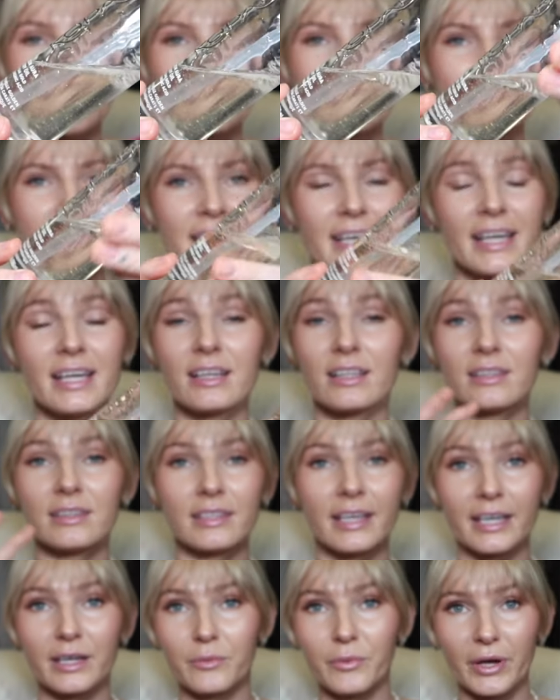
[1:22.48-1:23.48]
is a
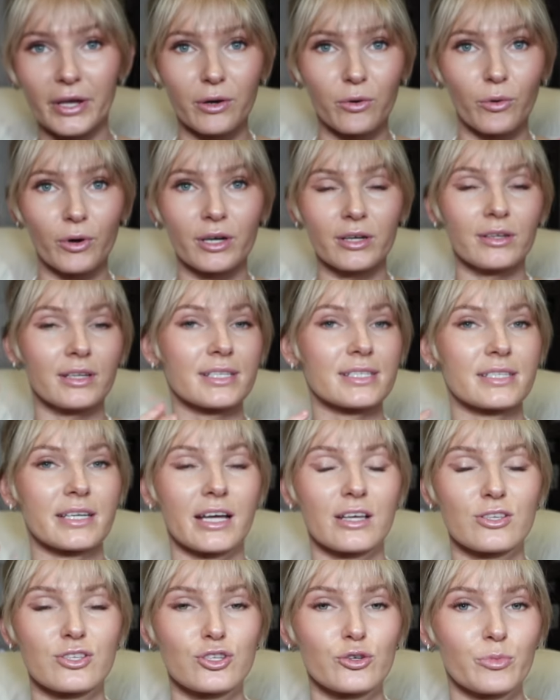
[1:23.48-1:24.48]
lightweight oil. It's
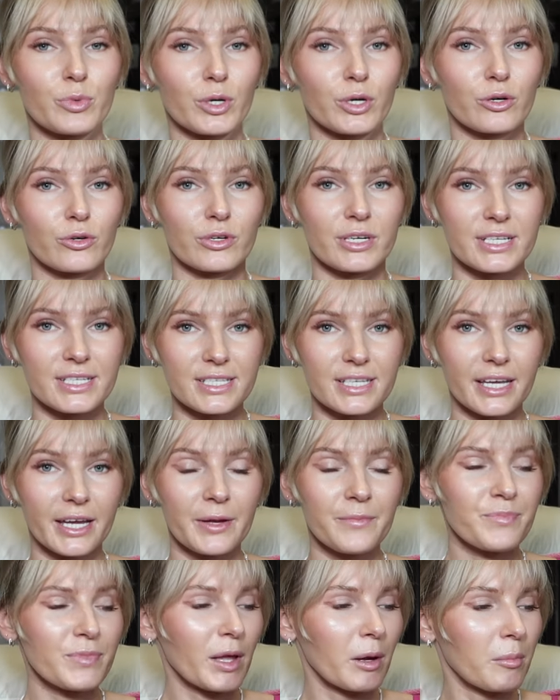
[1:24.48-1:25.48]
not super
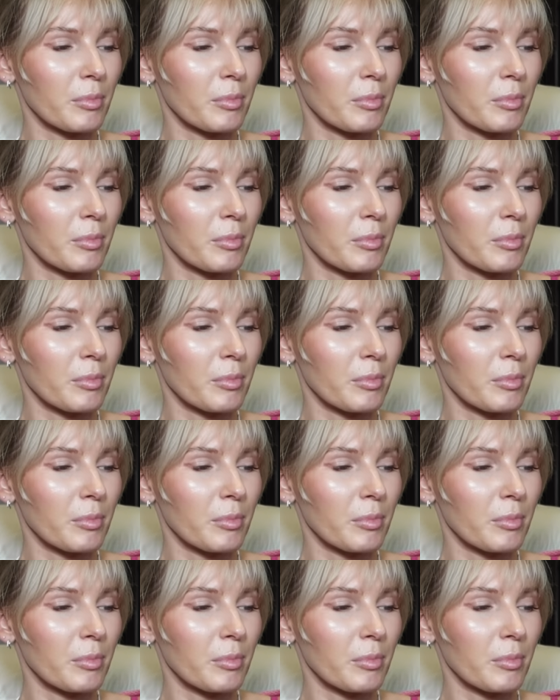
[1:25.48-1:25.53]
greasy,